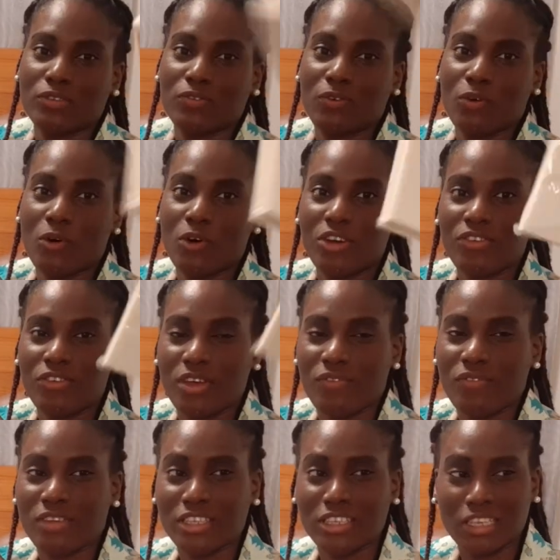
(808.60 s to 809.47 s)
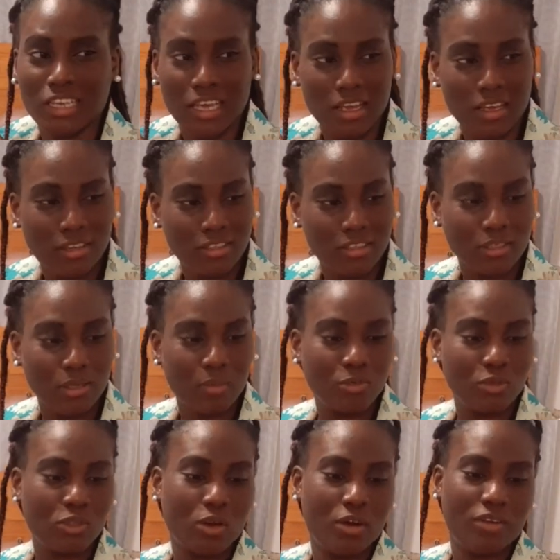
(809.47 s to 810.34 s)
for, if it's like
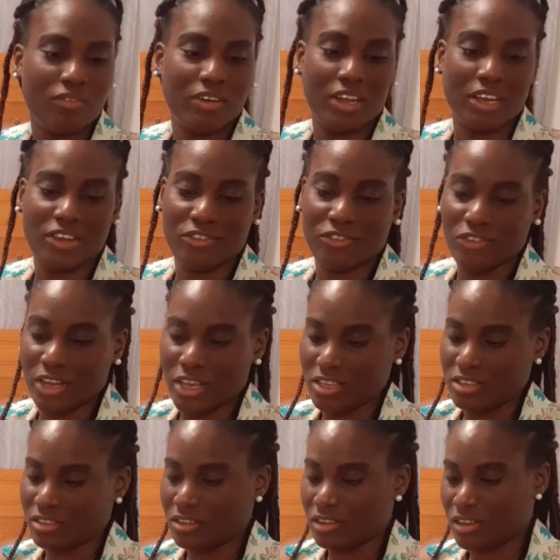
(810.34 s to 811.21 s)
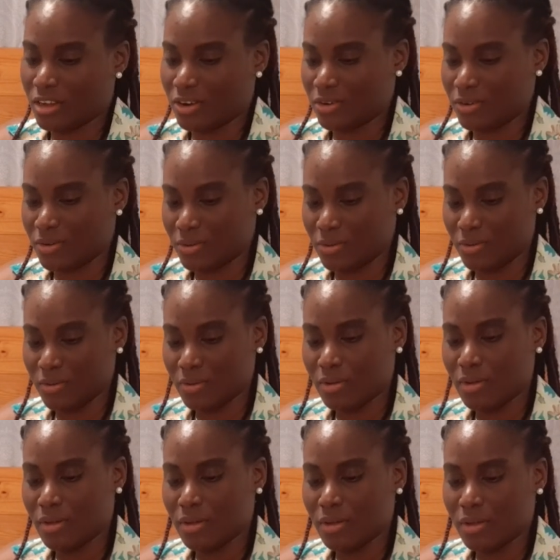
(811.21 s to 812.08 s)
some sort of an eraser, I don't know.
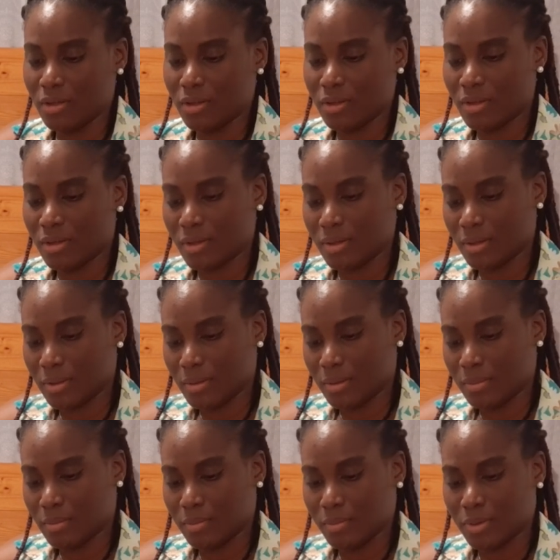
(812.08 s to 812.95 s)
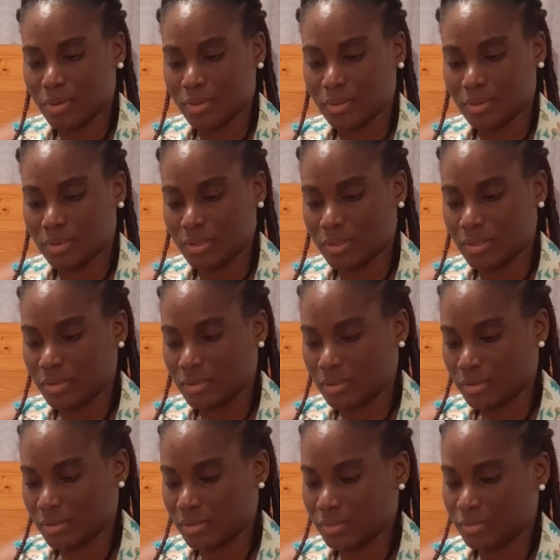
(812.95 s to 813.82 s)
But
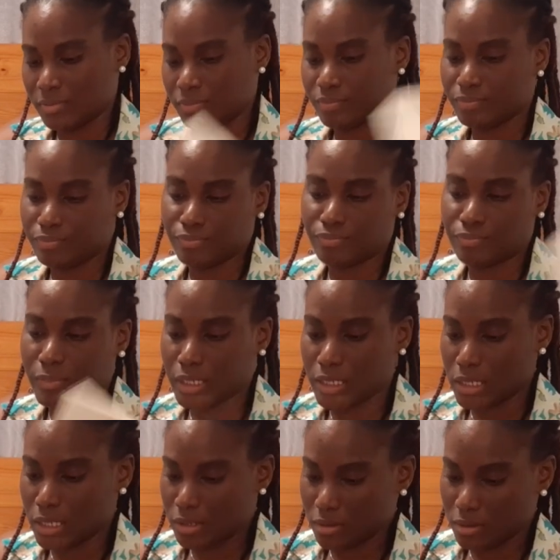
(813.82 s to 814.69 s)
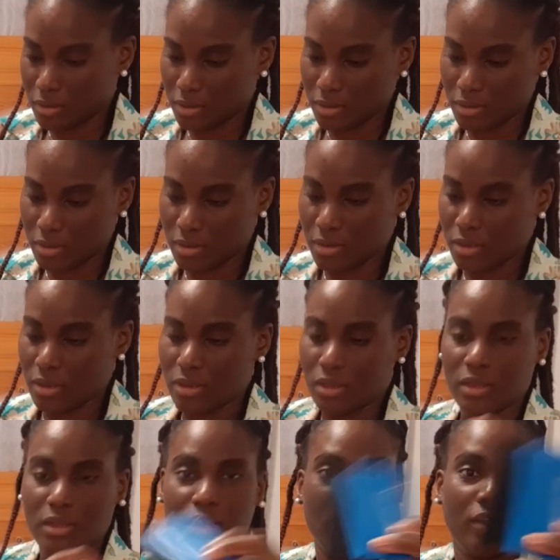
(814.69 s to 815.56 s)
yeah,
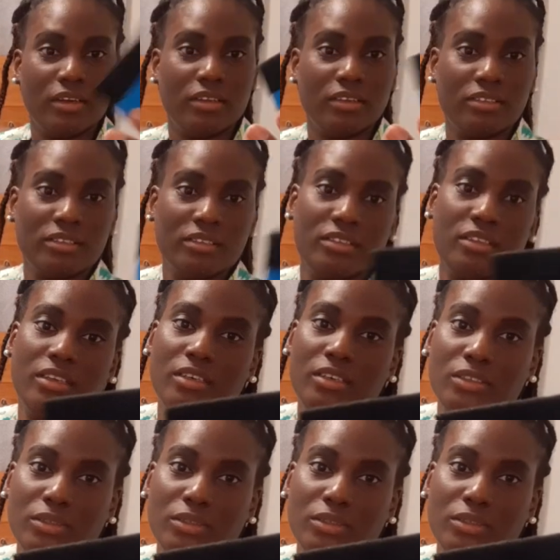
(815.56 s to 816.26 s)
and this is like a